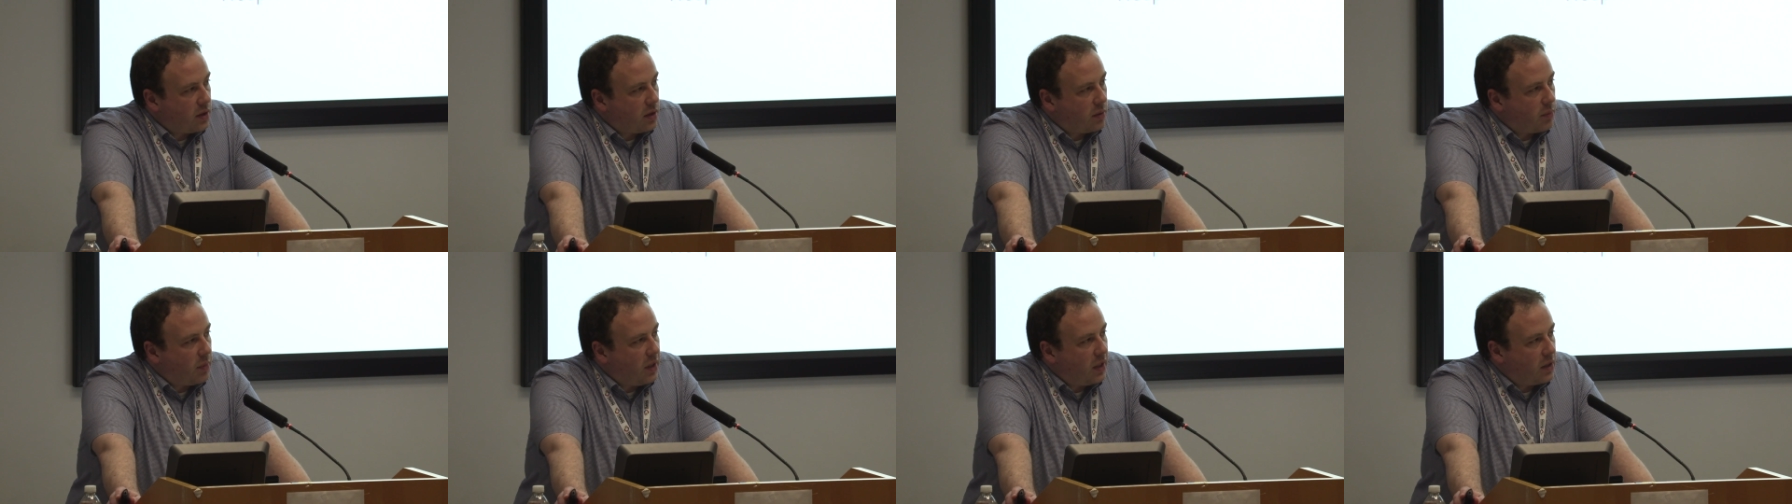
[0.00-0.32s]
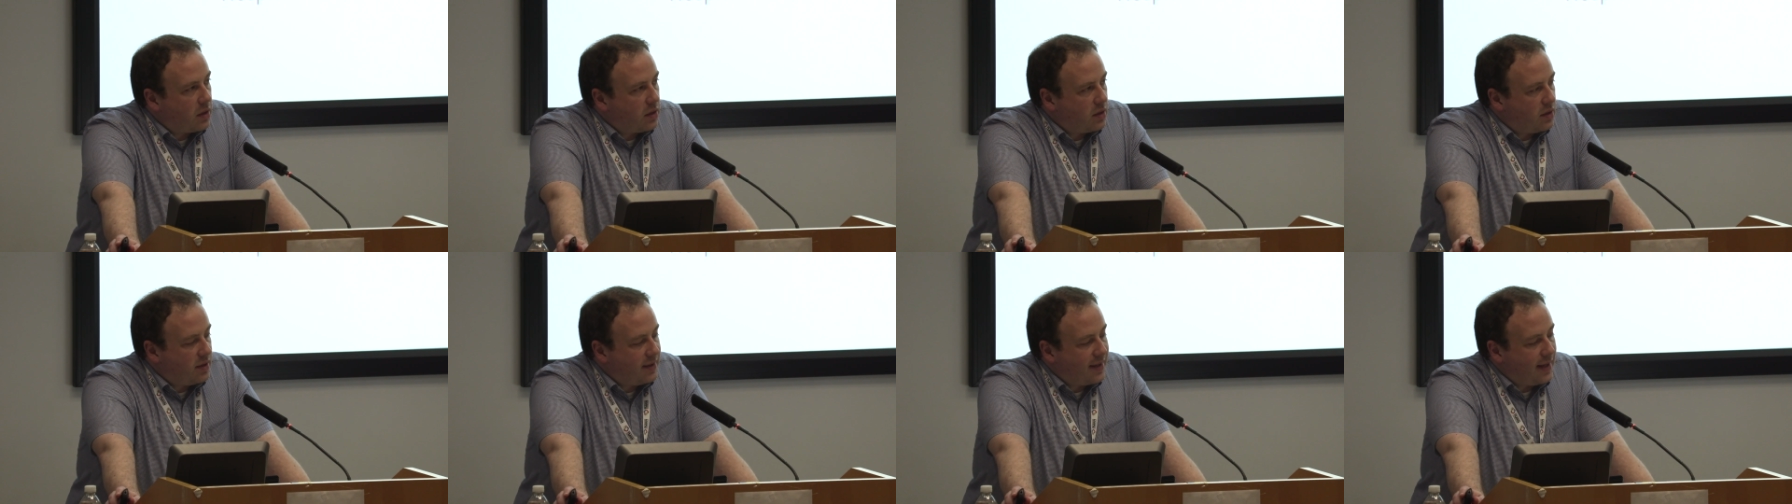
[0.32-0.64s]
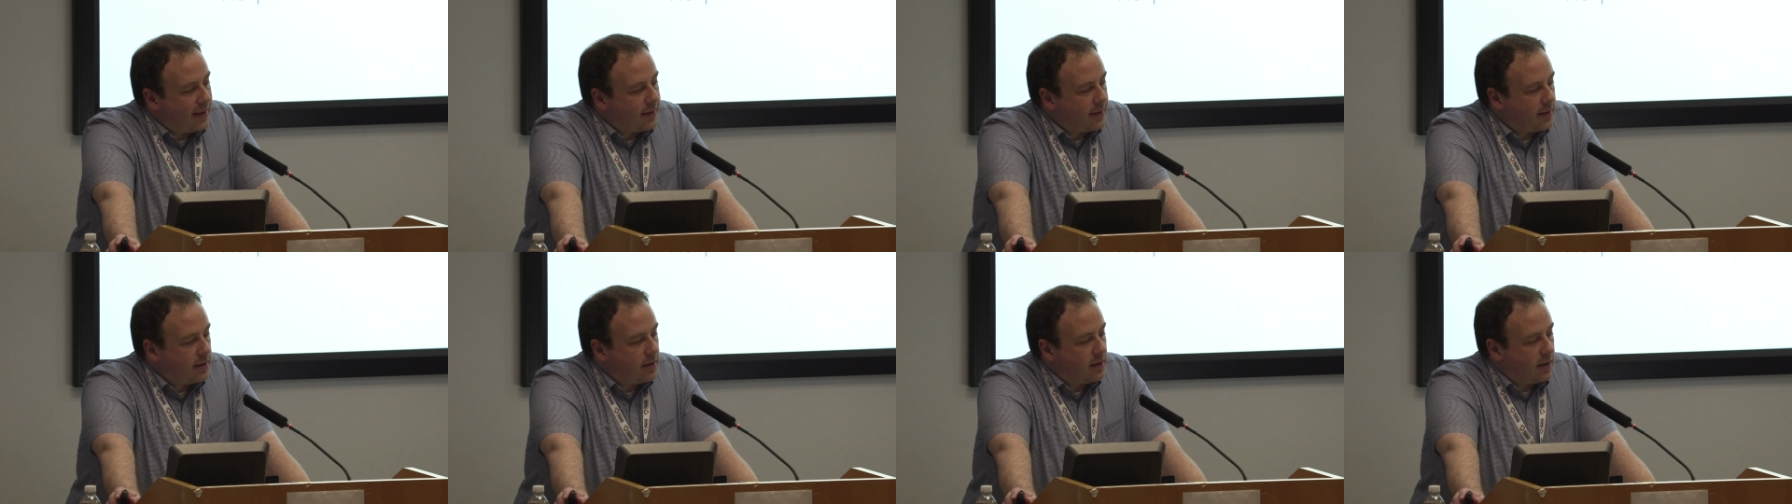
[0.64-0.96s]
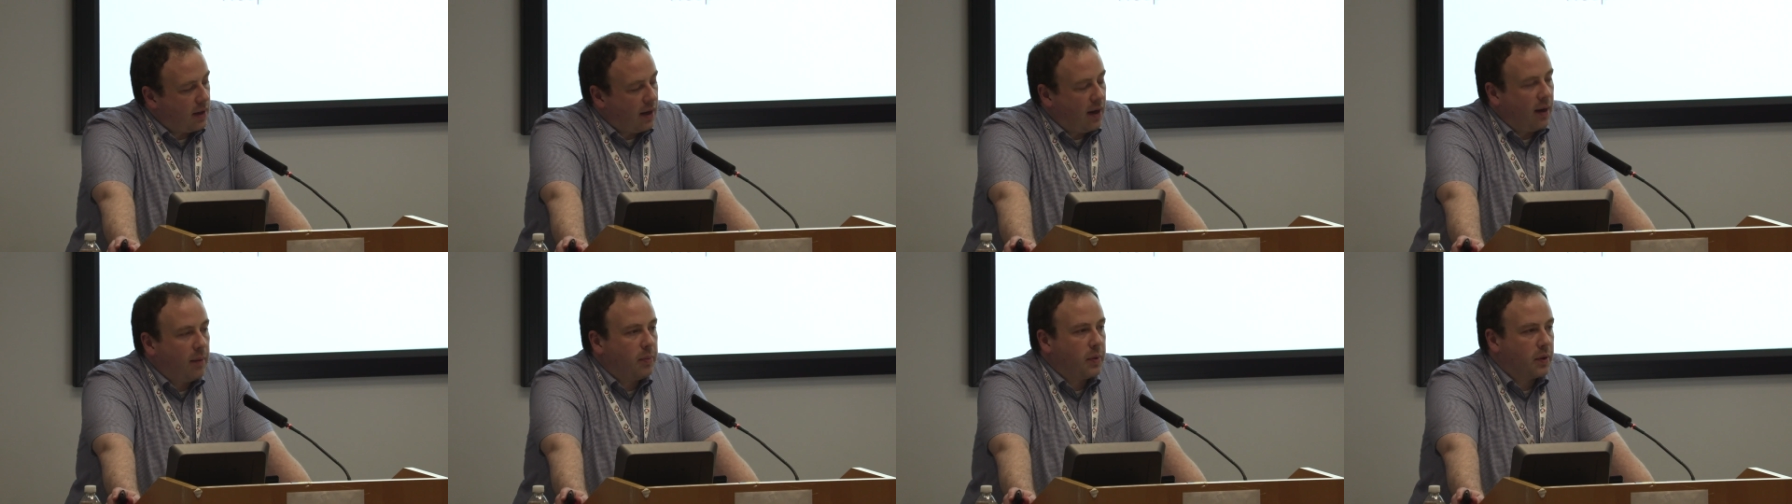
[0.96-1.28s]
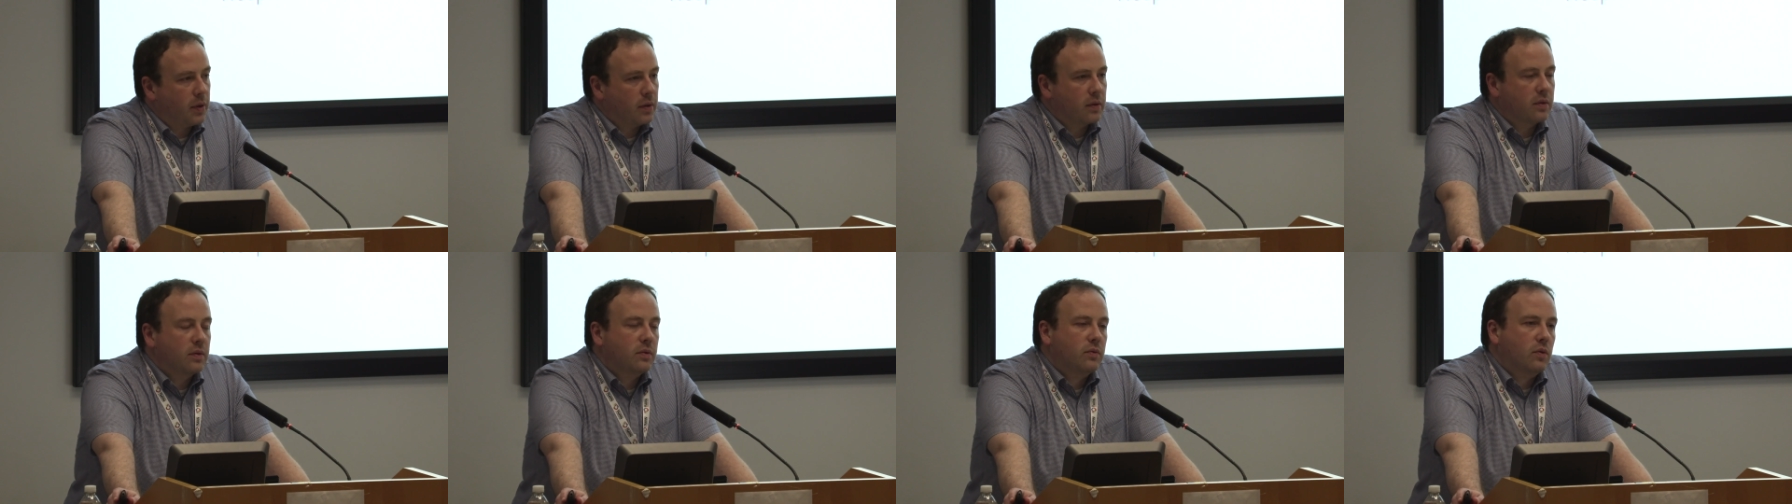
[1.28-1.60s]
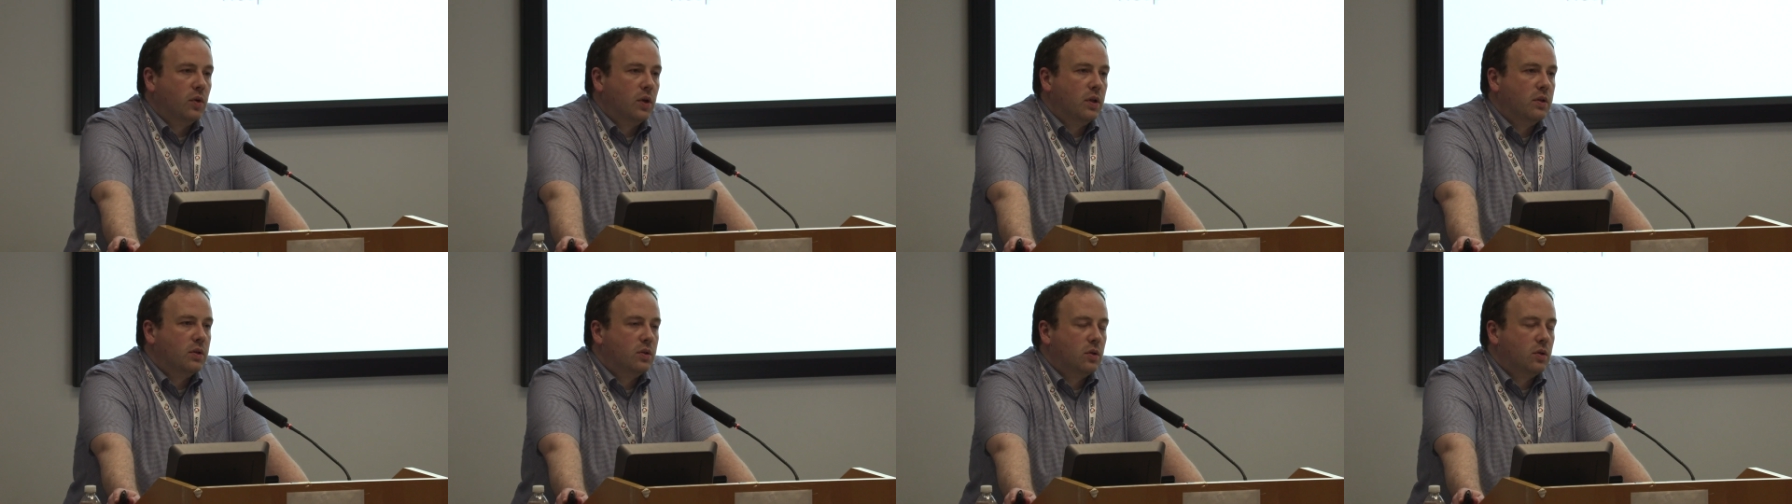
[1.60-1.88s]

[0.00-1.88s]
that make sense to happen, right?